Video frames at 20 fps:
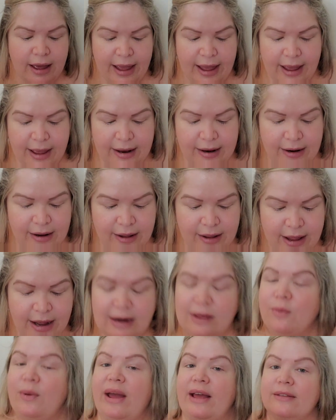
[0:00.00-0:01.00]
And
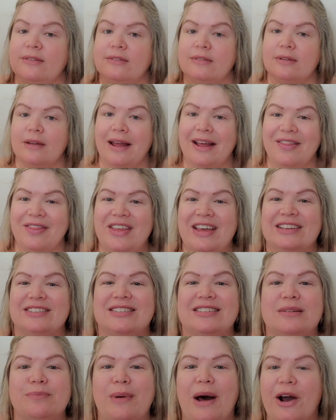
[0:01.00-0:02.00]
anyways,
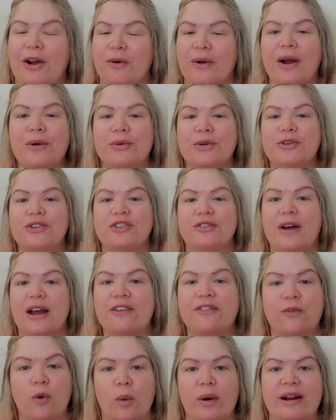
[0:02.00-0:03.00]
this Baccarat Rouge
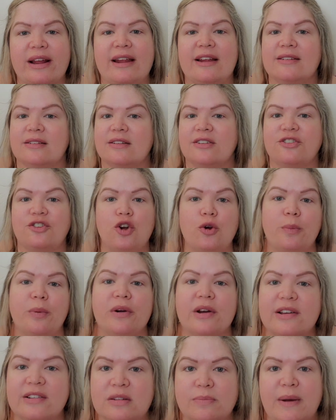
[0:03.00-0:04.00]
540 is a
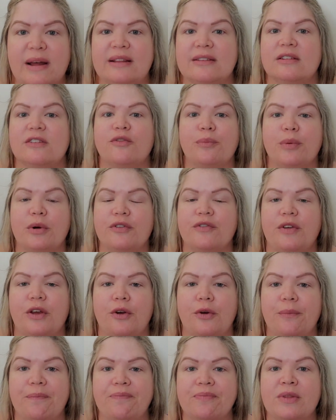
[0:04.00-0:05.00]
super expensive
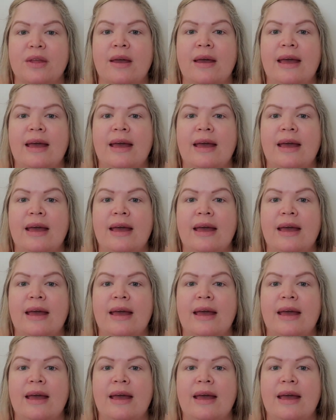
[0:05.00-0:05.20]
perfume.